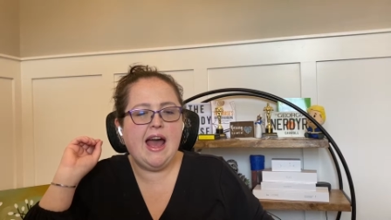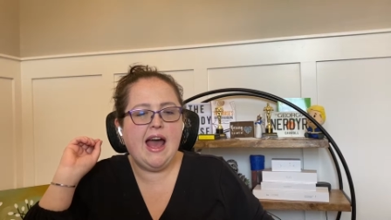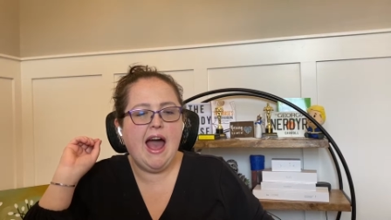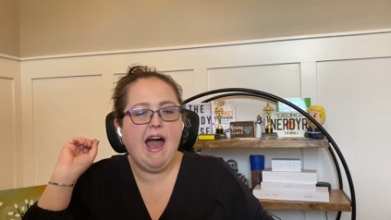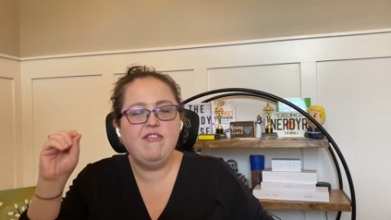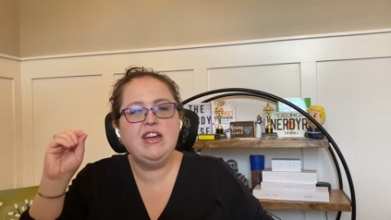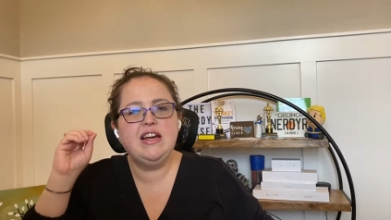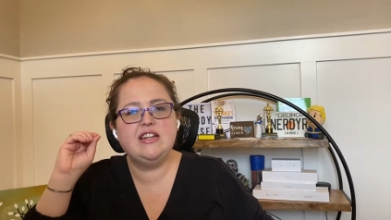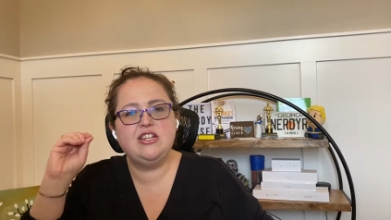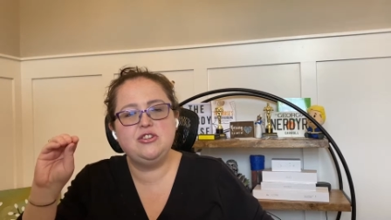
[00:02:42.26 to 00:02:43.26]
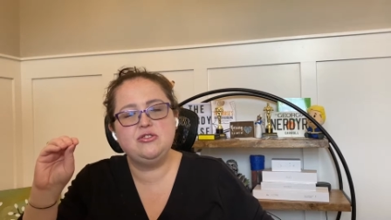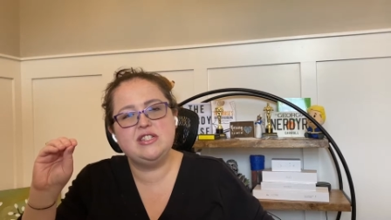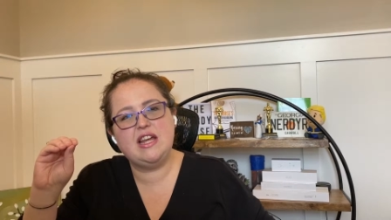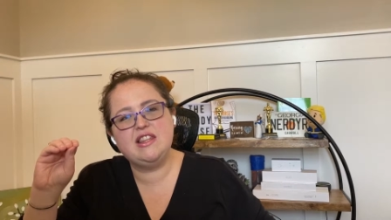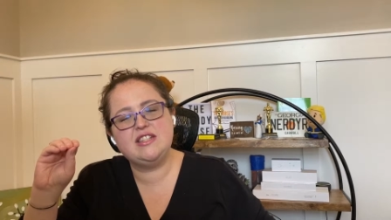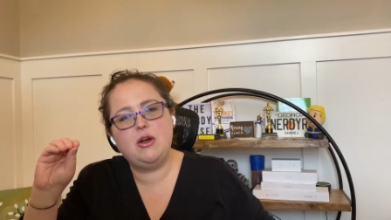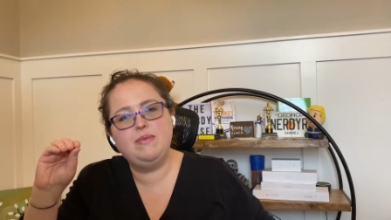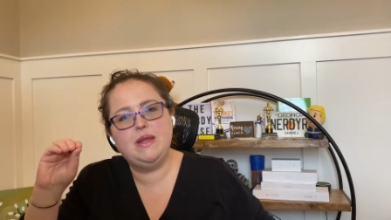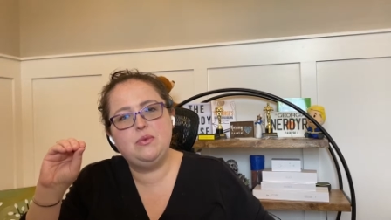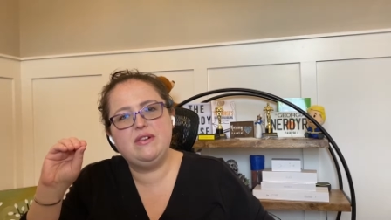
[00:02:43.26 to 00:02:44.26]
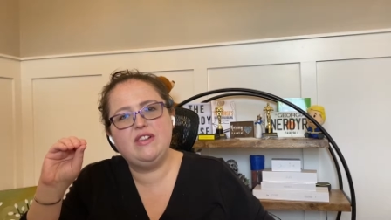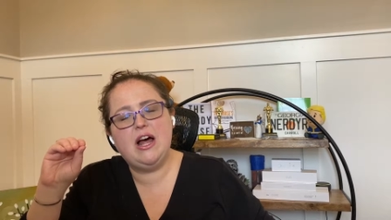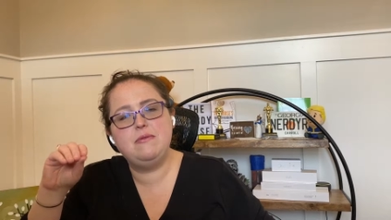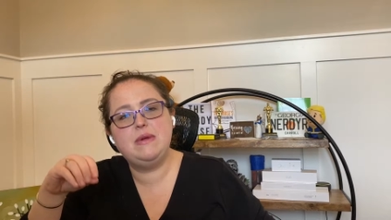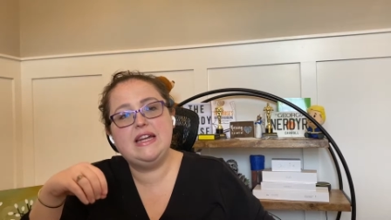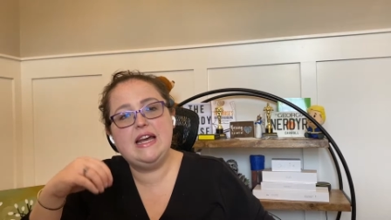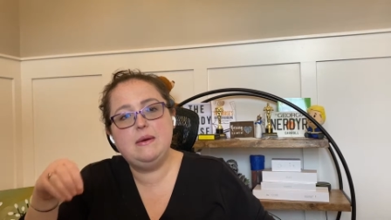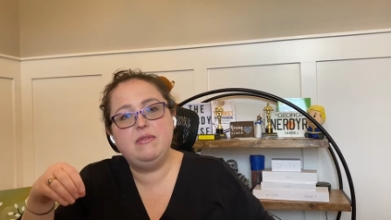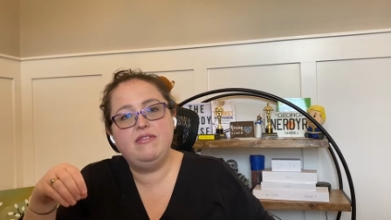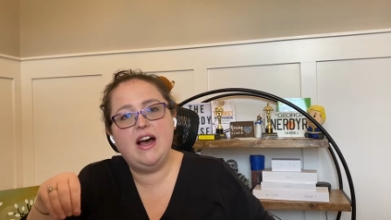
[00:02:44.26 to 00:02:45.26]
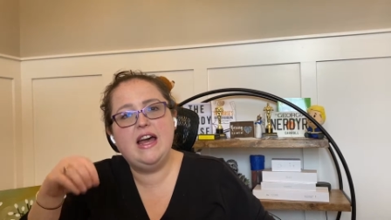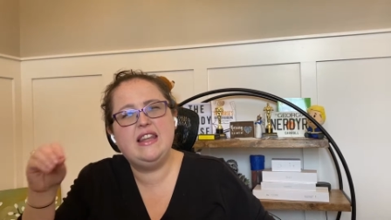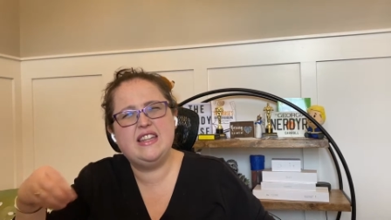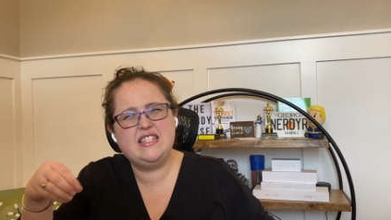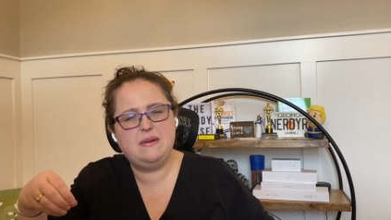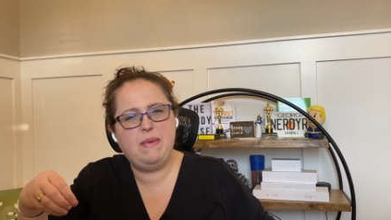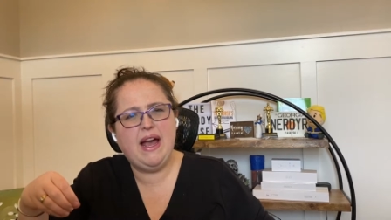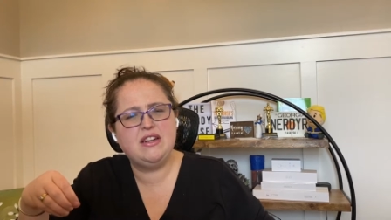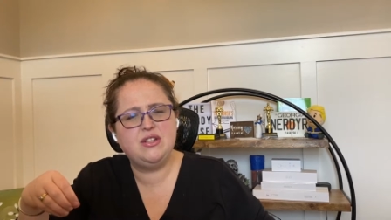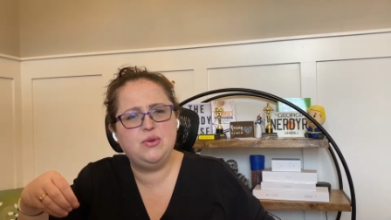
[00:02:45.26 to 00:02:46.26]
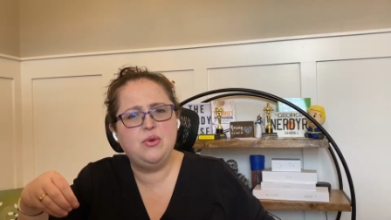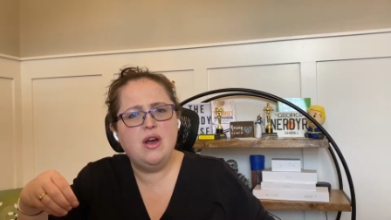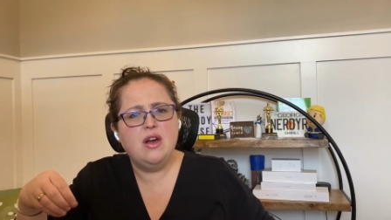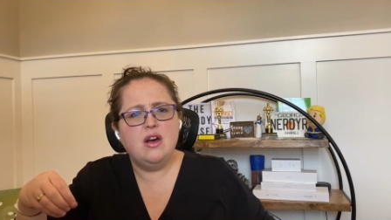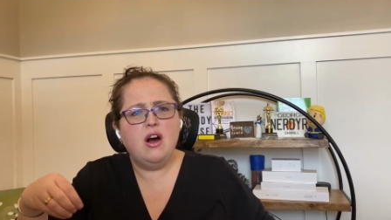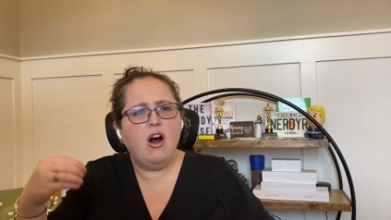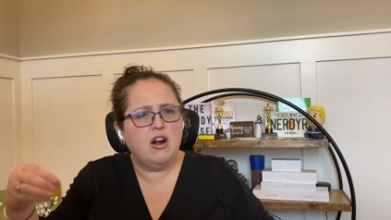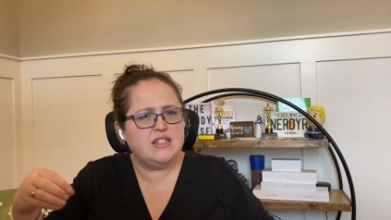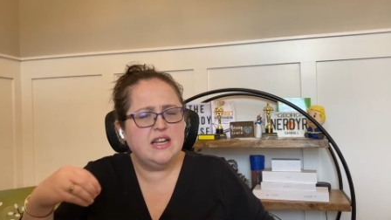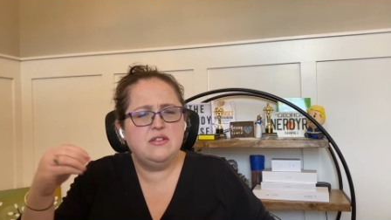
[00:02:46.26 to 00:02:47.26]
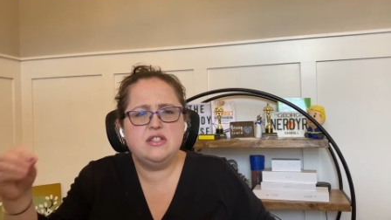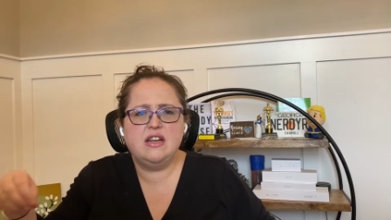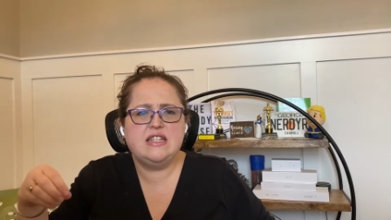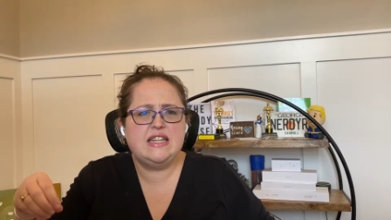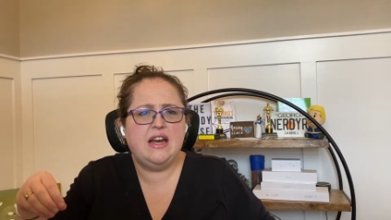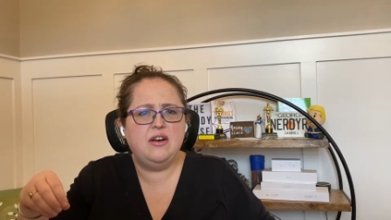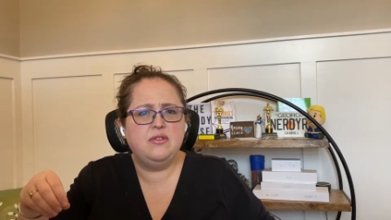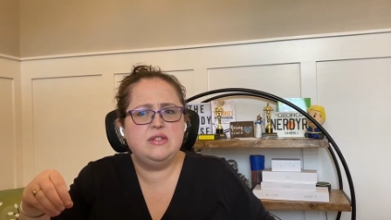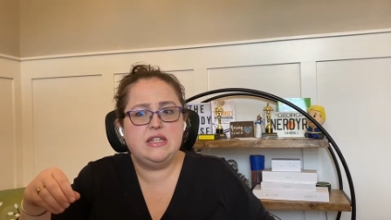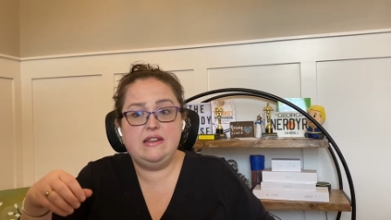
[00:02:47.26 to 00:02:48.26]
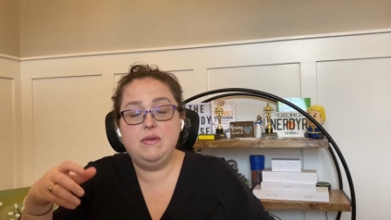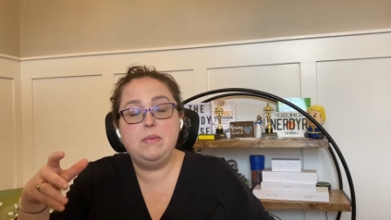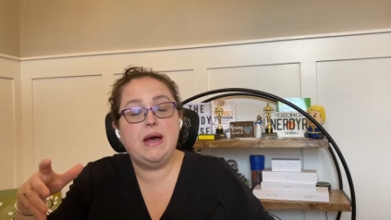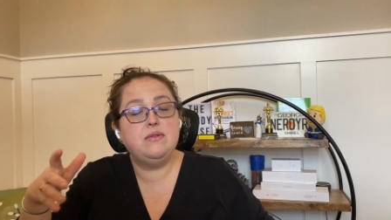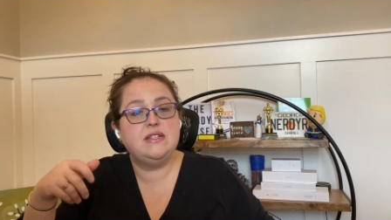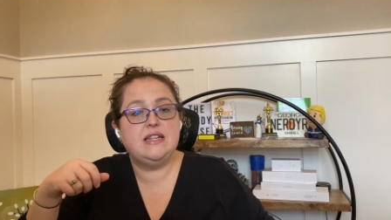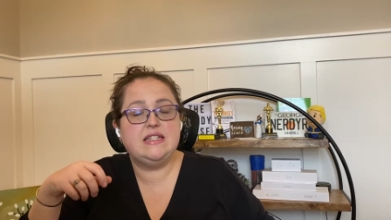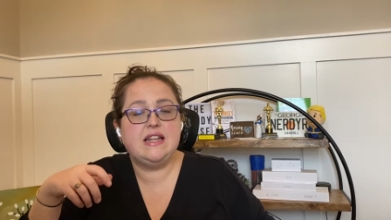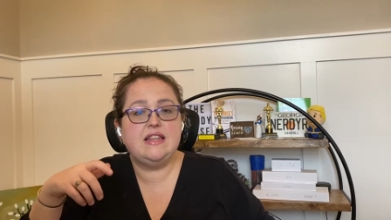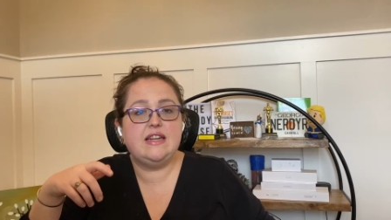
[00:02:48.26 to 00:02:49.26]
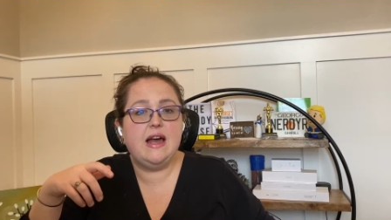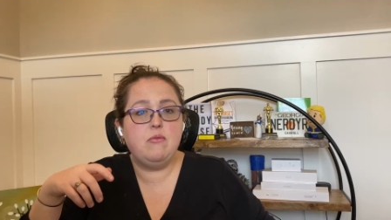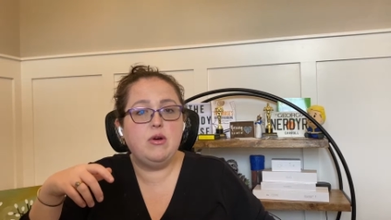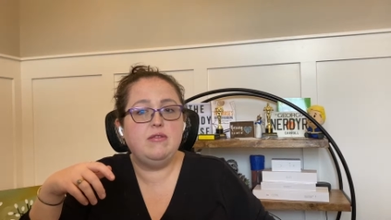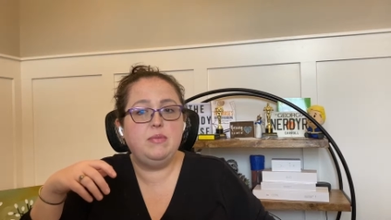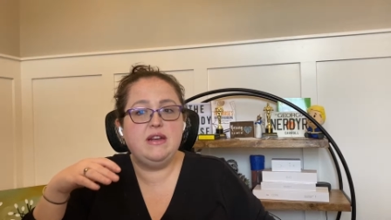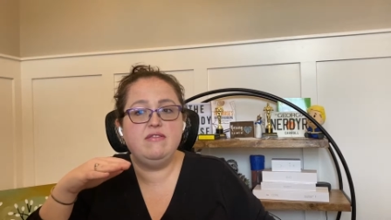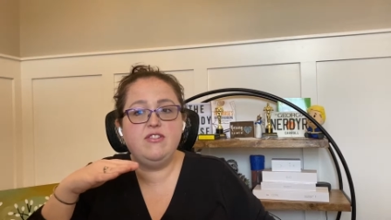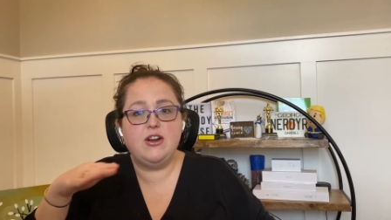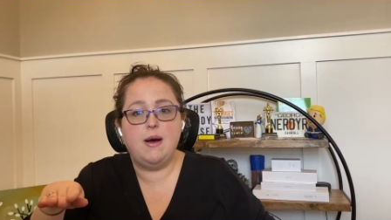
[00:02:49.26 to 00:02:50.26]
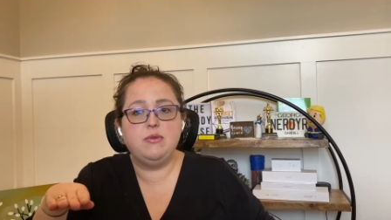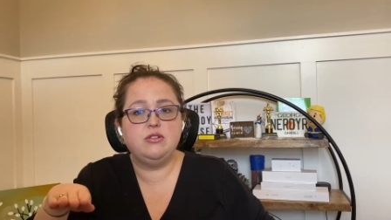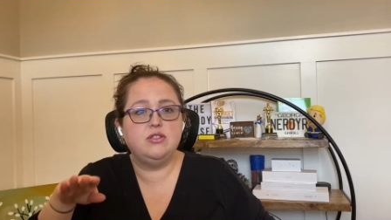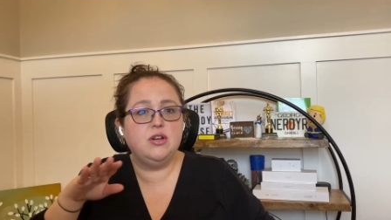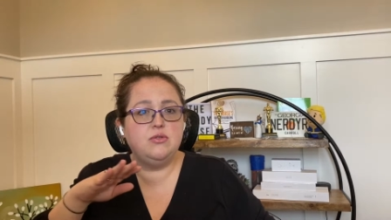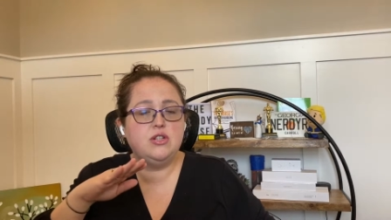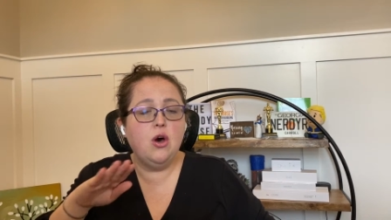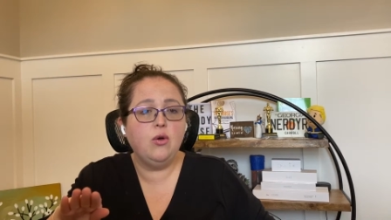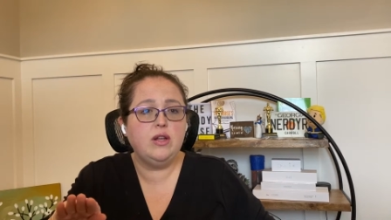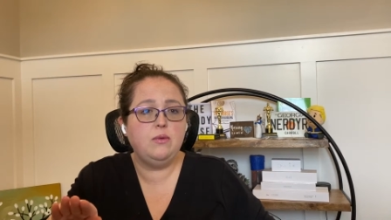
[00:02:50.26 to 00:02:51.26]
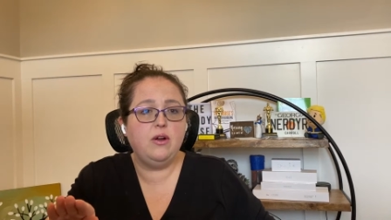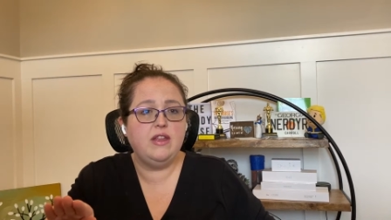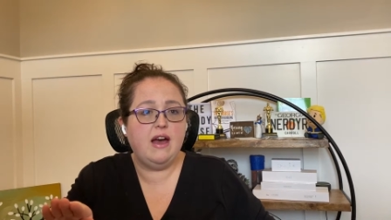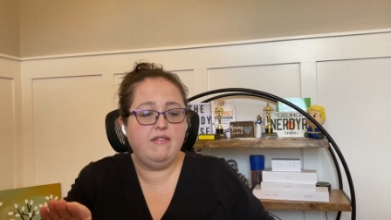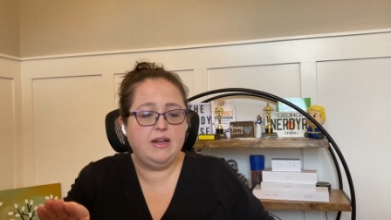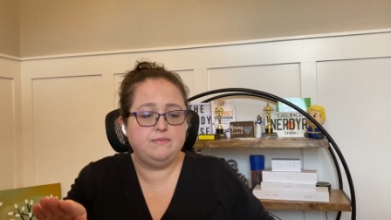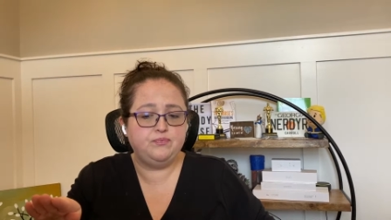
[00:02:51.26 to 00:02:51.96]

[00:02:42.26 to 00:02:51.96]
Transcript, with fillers: having a digital stethoscope that would have allowed me to amplify and listen back to heart sounds, lung sounds, even bowel sounds at the time would have been phenomenal. So totally worth having.